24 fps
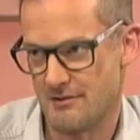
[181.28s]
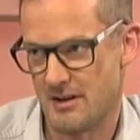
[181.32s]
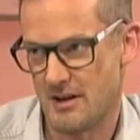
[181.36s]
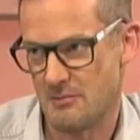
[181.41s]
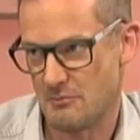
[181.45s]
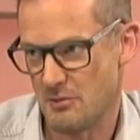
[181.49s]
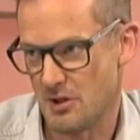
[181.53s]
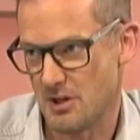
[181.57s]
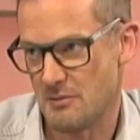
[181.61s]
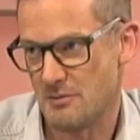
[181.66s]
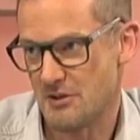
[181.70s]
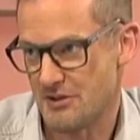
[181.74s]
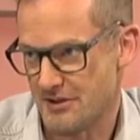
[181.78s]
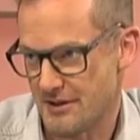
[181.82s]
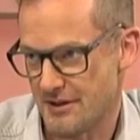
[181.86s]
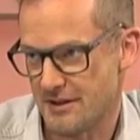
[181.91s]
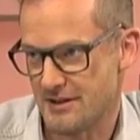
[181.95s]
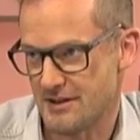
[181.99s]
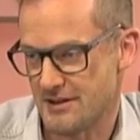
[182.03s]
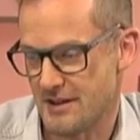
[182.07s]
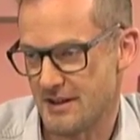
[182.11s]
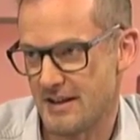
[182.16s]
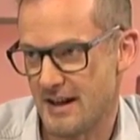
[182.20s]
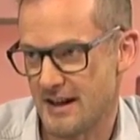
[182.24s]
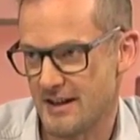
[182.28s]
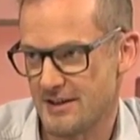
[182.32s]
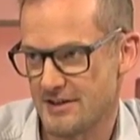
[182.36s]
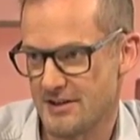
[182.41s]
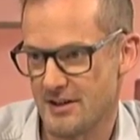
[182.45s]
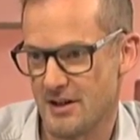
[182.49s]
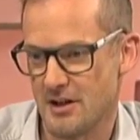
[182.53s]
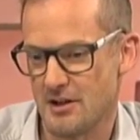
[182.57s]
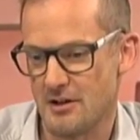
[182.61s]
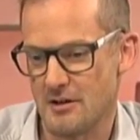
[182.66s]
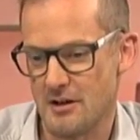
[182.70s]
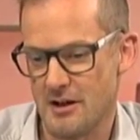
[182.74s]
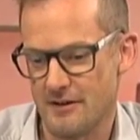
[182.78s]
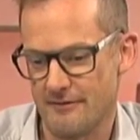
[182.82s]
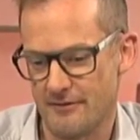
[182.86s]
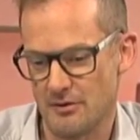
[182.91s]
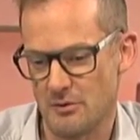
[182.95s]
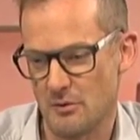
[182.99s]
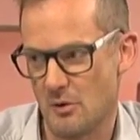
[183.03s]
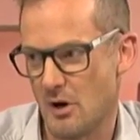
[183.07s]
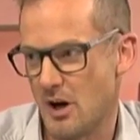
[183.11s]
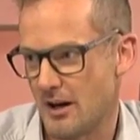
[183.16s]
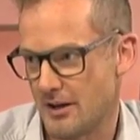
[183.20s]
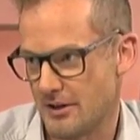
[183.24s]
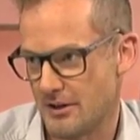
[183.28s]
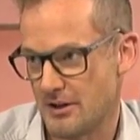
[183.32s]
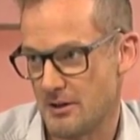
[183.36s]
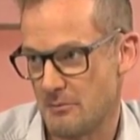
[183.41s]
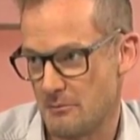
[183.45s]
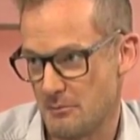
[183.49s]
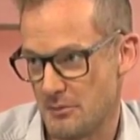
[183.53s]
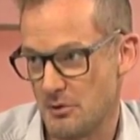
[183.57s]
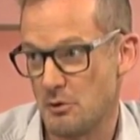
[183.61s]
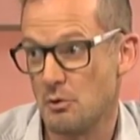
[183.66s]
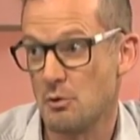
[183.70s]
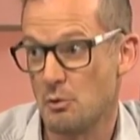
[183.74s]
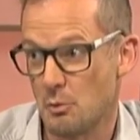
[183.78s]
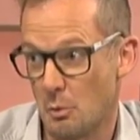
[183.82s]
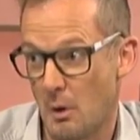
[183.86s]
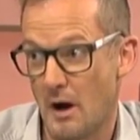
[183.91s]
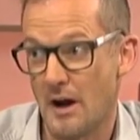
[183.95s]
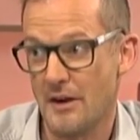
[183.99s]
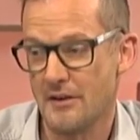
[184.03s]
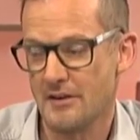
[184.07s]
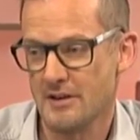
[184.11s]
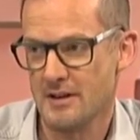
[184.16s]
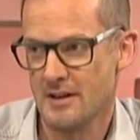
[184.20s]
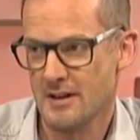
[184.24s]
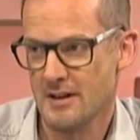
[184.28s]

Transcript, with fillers: around permits and things like that. So if you are going to build one,